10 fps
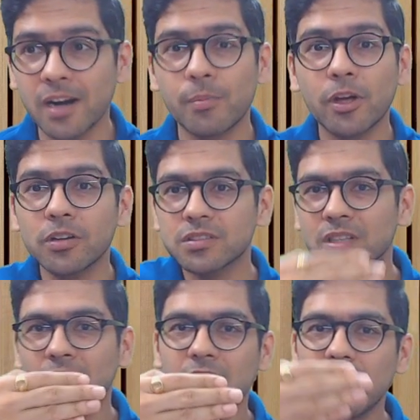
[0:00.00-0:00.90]
Because
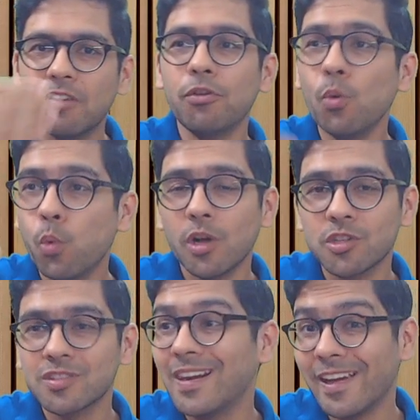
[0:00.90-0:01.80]
if you watch
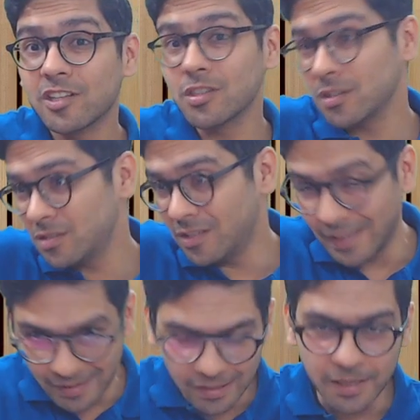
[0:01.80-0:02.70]
the lectures
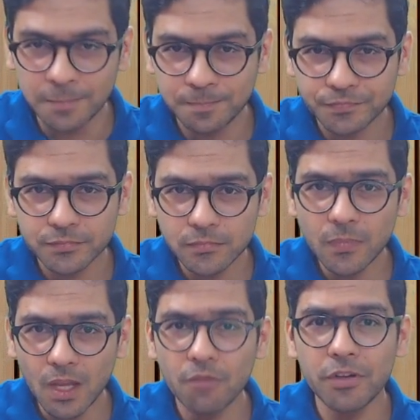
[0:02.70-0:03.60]
daily
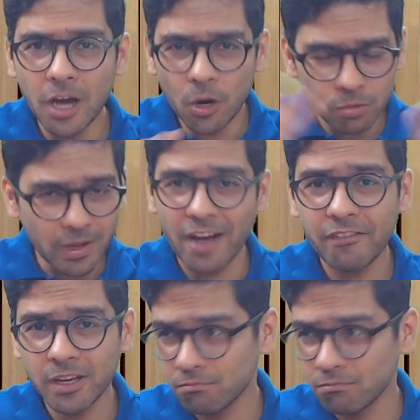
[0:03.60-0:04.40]
without having